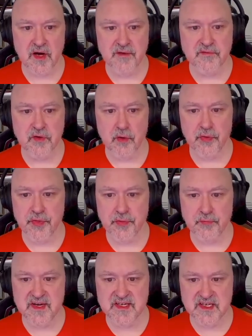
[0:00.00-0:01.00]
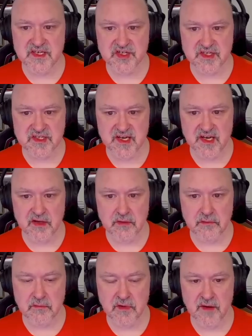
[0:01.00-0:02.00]
I've got three digits
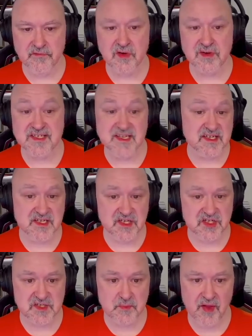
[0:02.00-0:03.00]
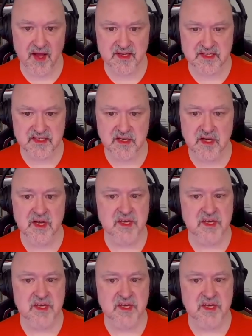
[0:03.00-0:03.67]
in, I've got six digits placed.